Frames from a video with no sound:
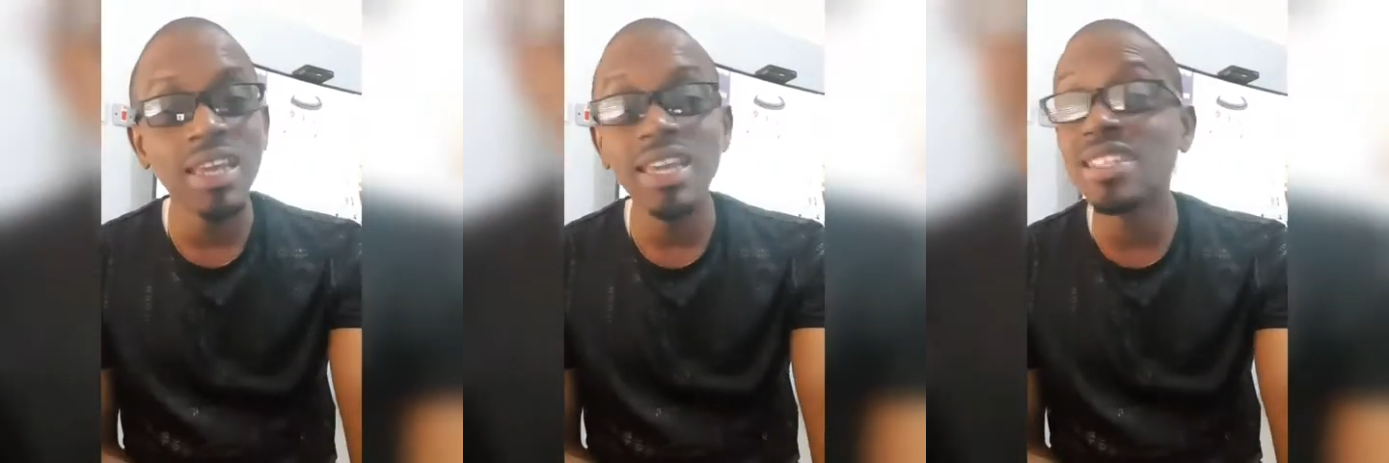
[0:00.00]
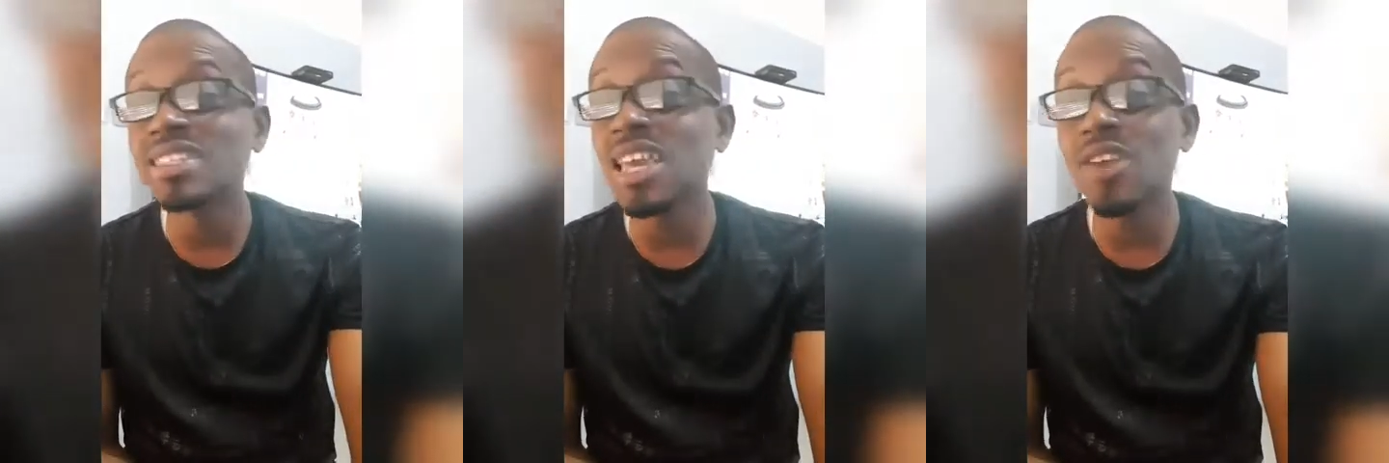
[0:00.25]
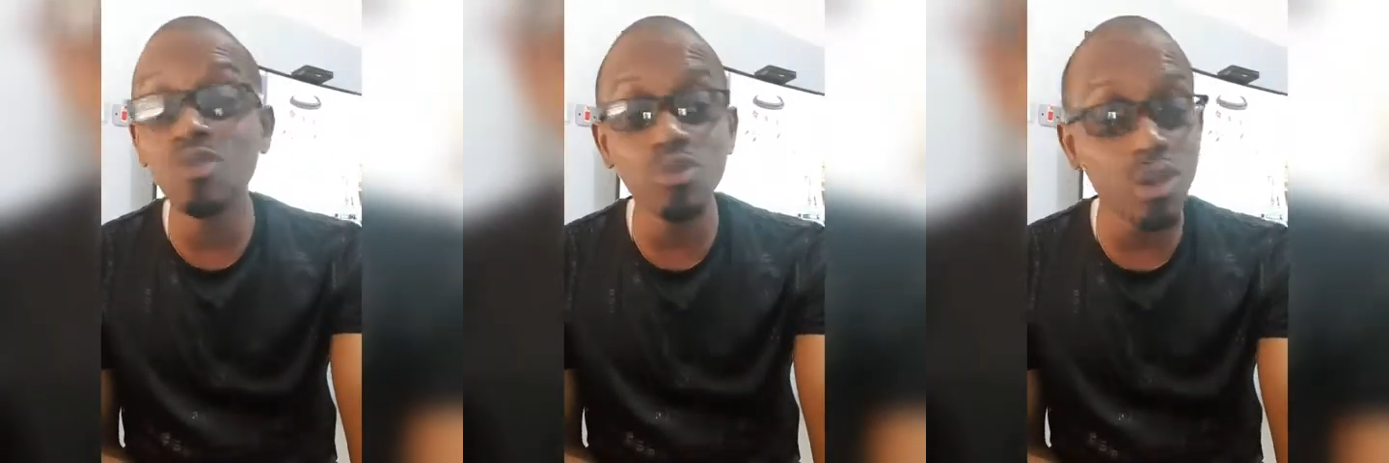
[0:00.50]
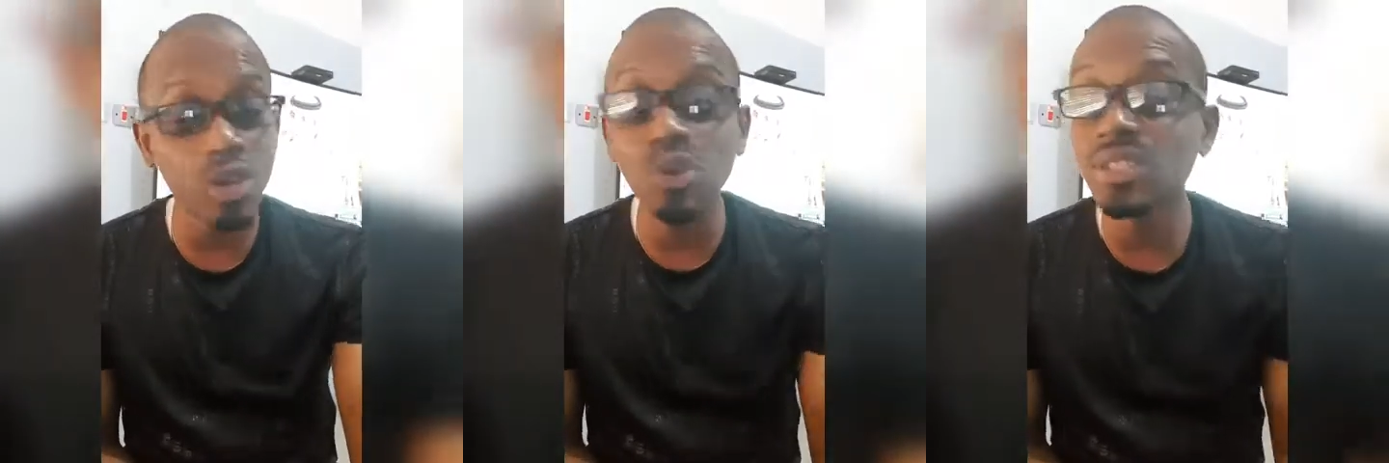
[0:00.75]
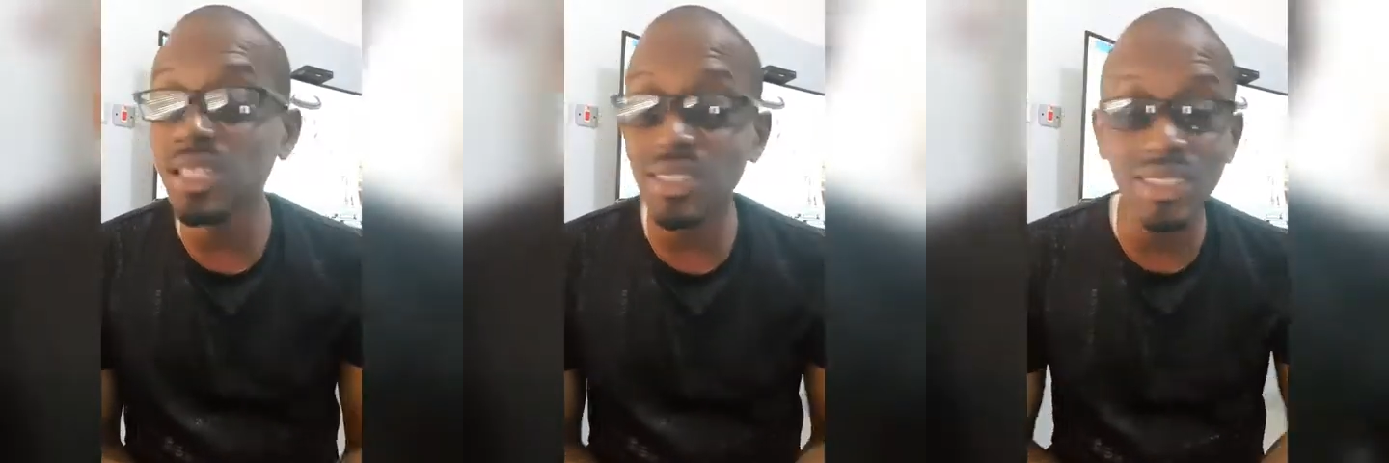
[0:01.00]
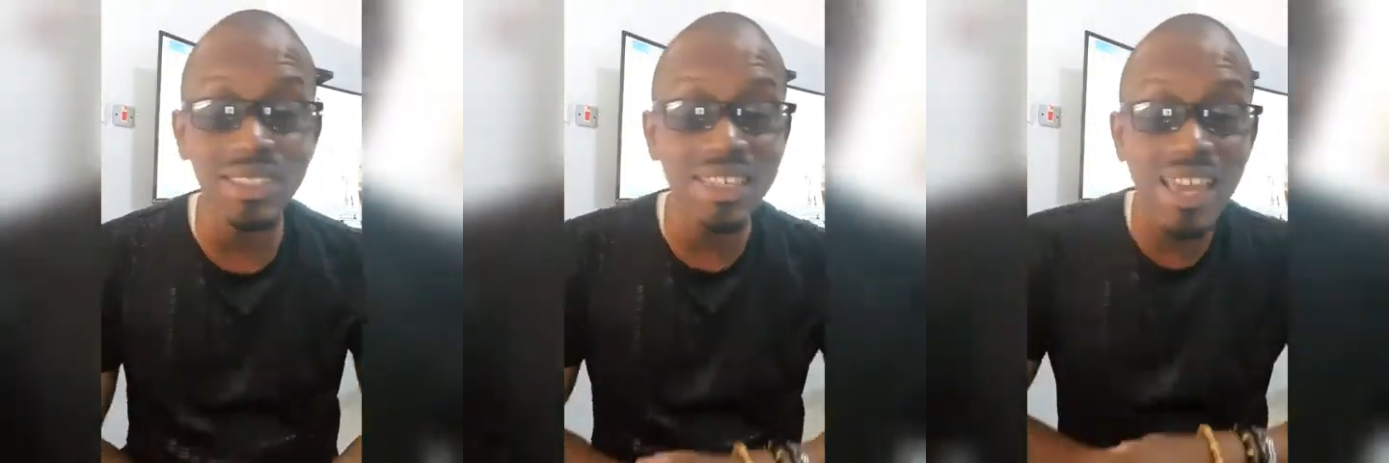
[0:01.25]
it's everywhere content
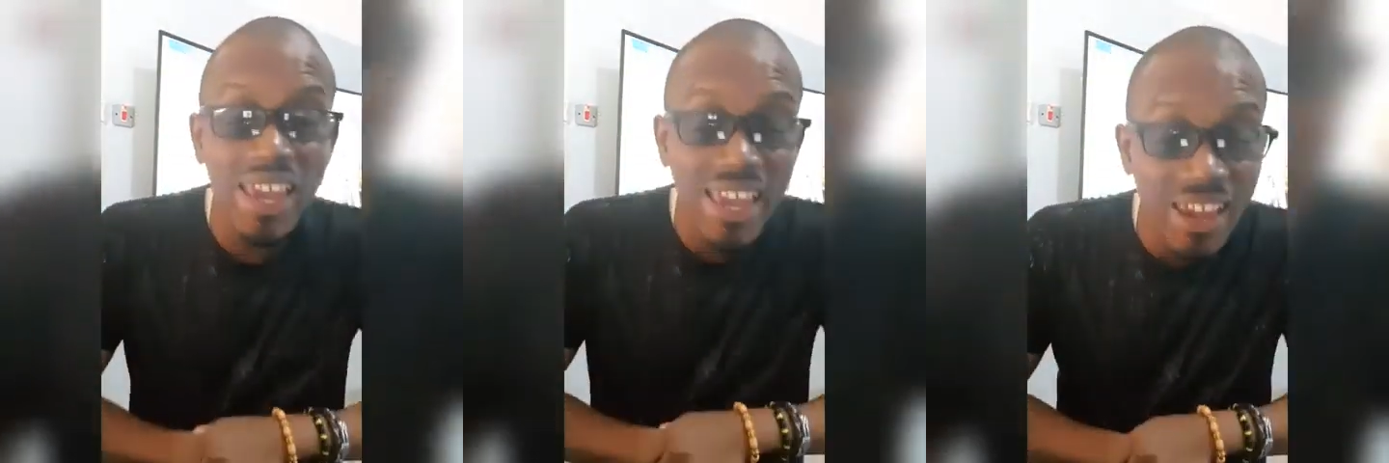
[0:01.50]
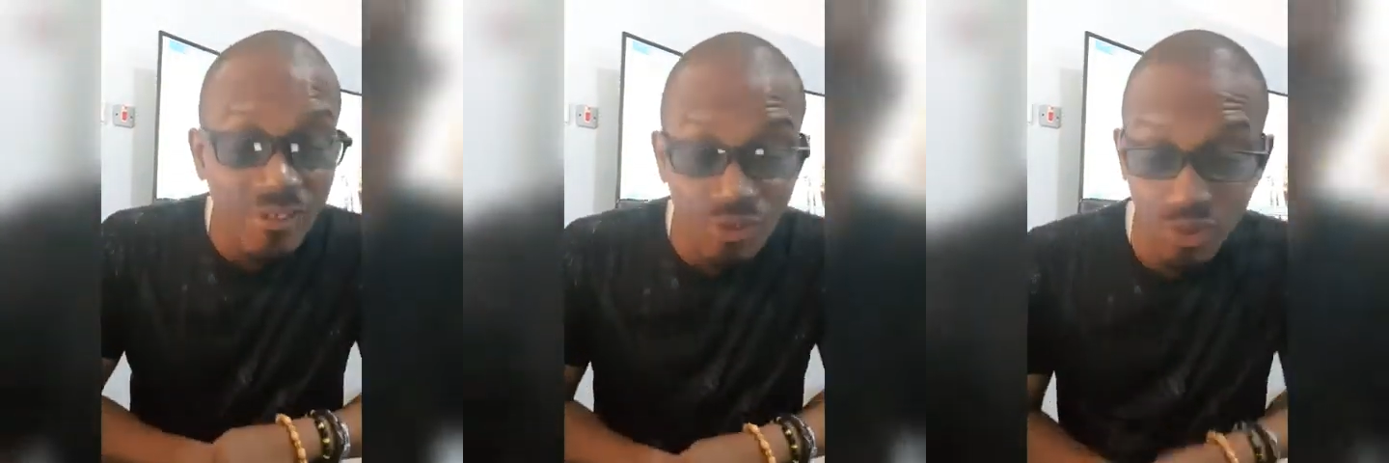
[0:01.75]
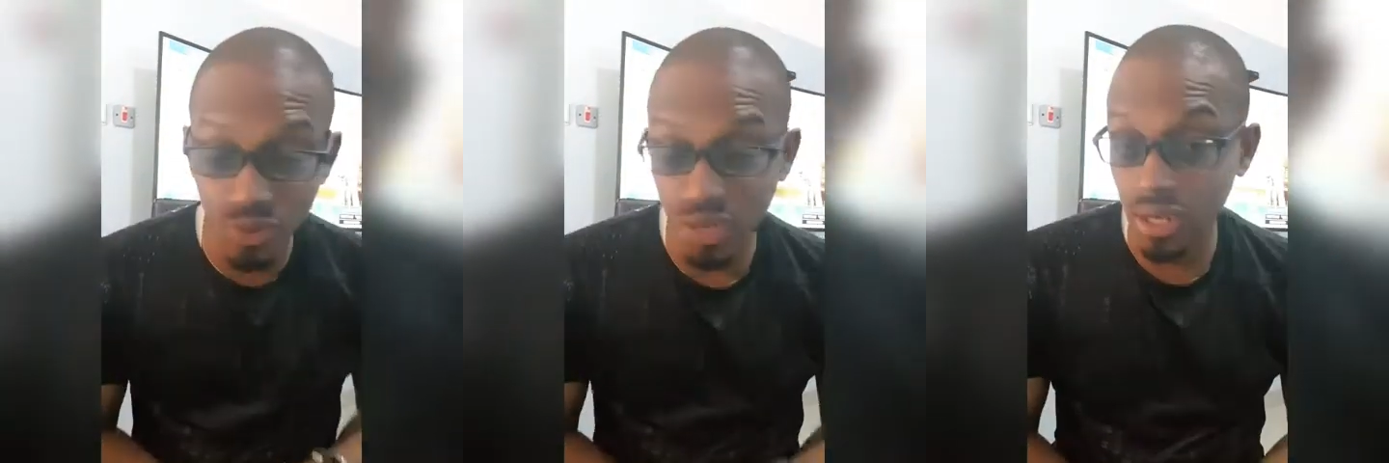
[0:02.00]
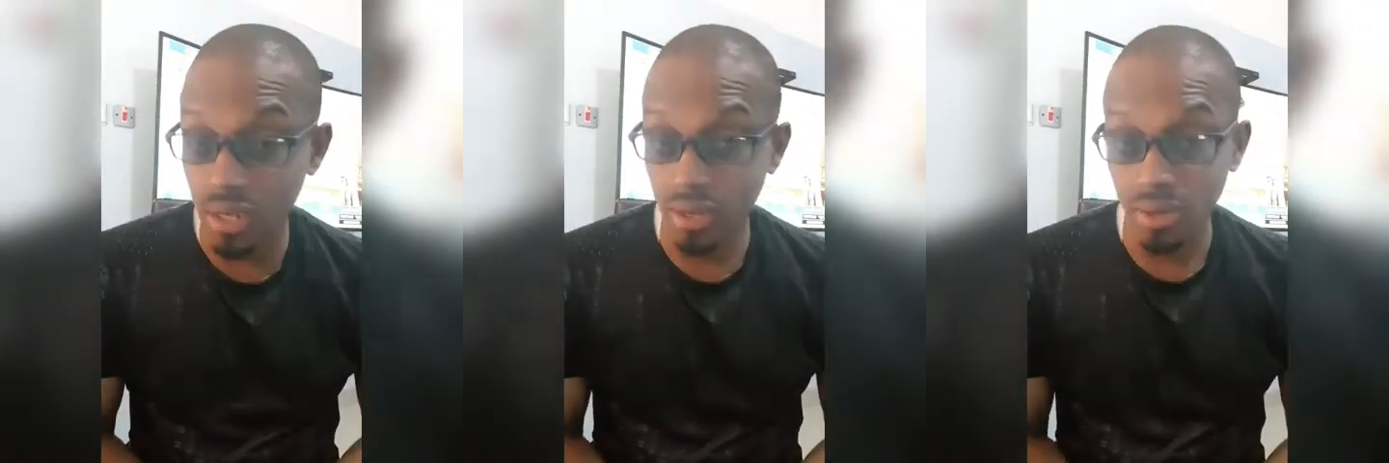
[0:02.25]
is everywhere